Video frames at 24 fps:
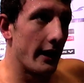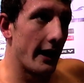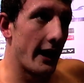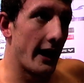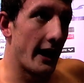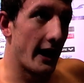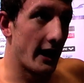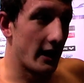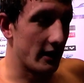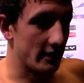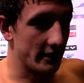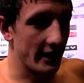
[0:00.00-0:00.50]

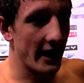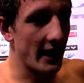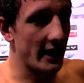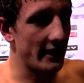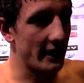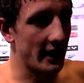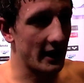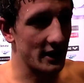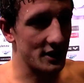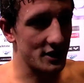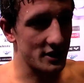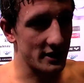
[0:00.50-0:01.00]

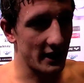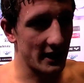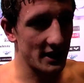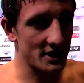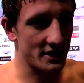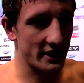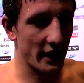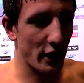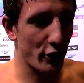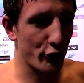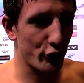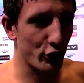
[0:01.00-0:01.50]
yeah, that's
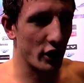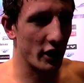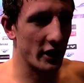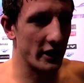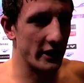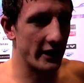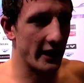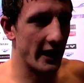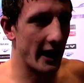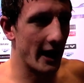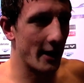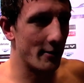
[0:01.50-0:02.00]

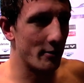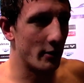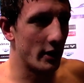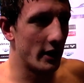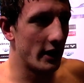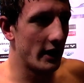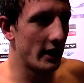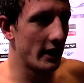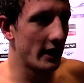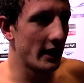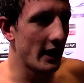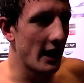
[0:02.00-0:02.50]
definitely the aim.
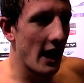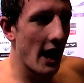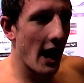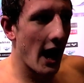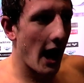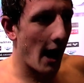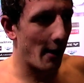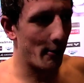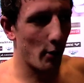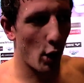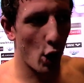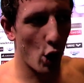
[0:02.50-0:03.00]

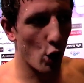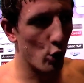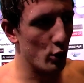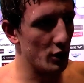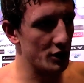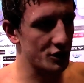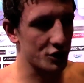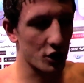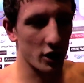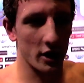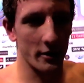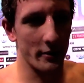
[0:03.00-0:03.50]
I'm
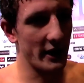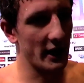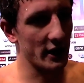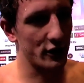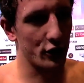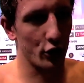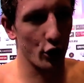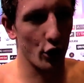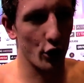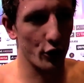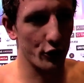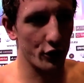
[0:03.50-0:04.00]
always going to be
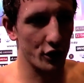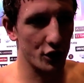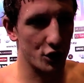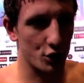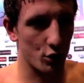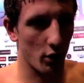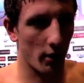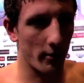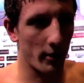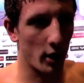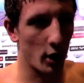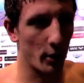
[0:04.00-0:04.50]
a 200
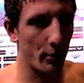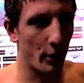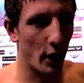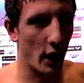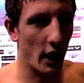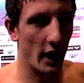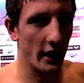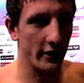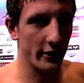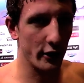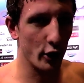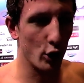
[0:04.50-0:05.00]
swimmer,
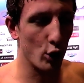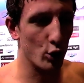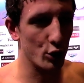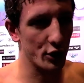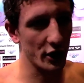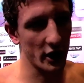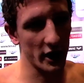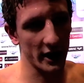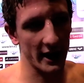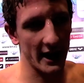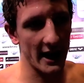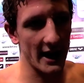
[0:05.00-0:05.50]
but the
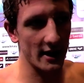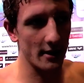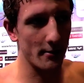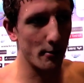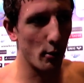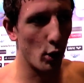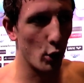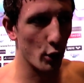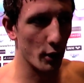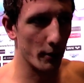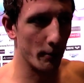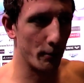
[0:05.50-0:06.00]
older I get,
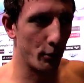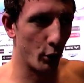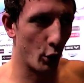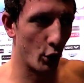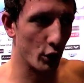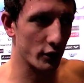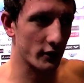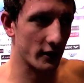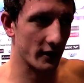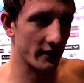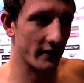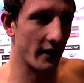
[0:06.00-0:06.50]
the more
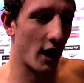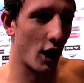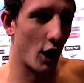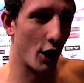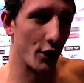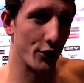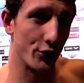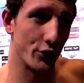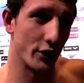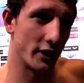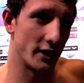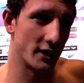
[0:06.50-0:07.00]
important
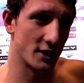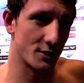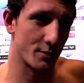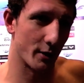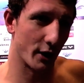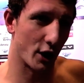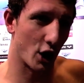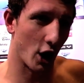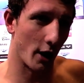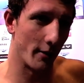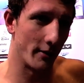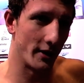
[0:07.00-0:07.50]
that 100 is
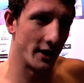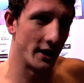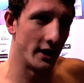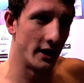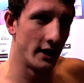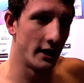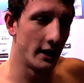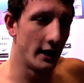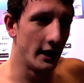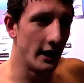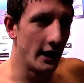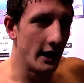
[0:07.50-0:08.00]
becoming.
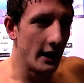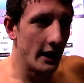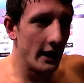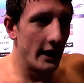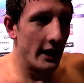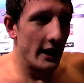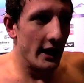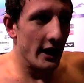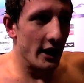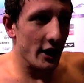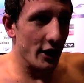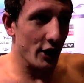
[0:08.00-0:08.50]

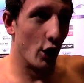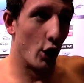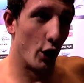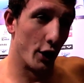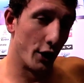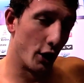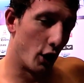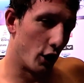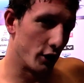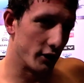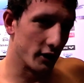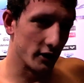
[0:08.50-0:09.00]
You
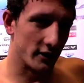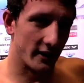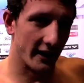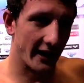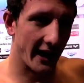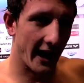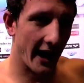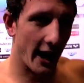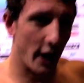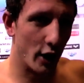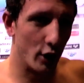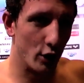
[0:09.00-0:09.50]
know, in order
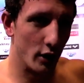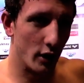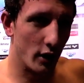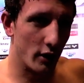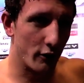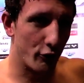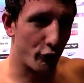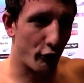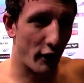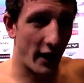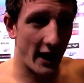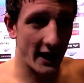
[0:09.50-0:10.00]
to get out
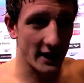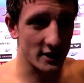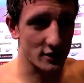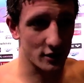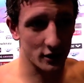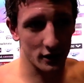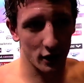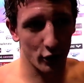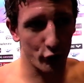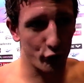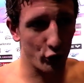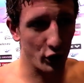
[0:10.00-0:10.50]

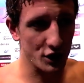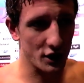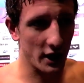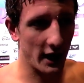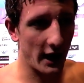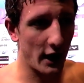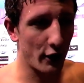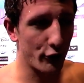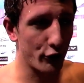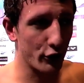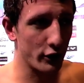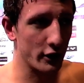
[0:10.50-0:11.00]
fast in the first
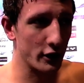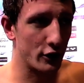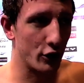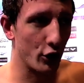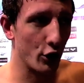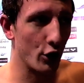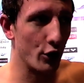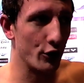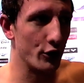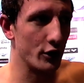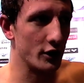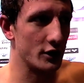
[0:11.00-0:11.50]
half of the
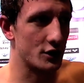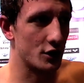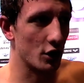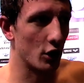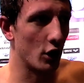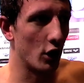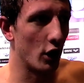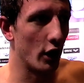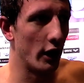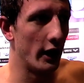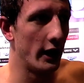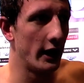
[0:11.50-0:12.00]
200,
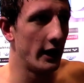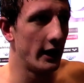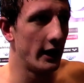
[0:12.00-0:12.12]
so